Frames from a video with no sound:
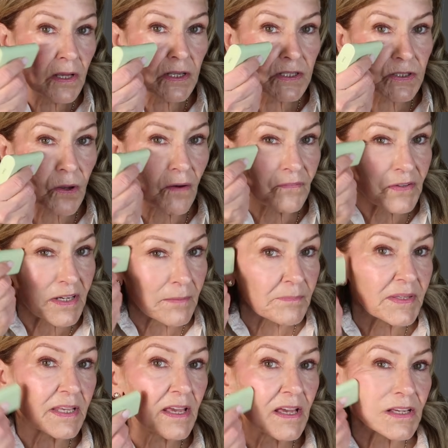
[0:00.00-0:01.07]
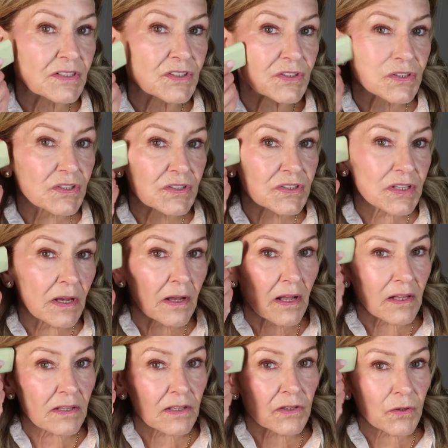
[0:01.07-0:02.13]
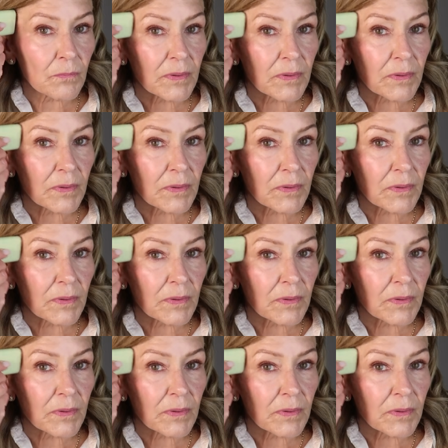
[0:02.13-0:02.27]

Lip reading: soften up the edges a little